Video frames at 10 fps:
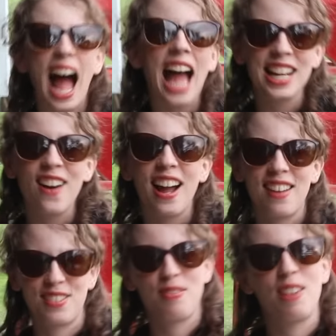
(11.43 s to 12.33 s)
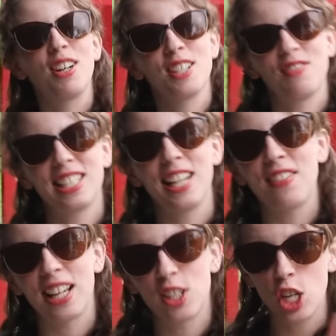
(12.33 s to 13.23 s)
I know I have to be more uh, specific.
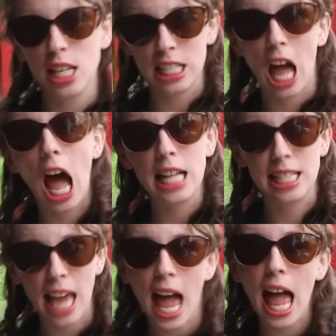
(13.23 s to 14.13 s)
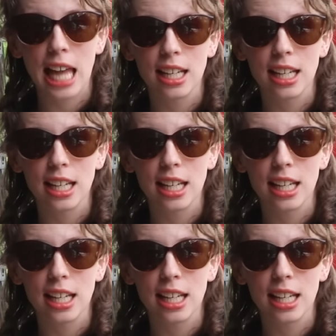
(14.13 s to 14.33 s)
The state She's not is, dead.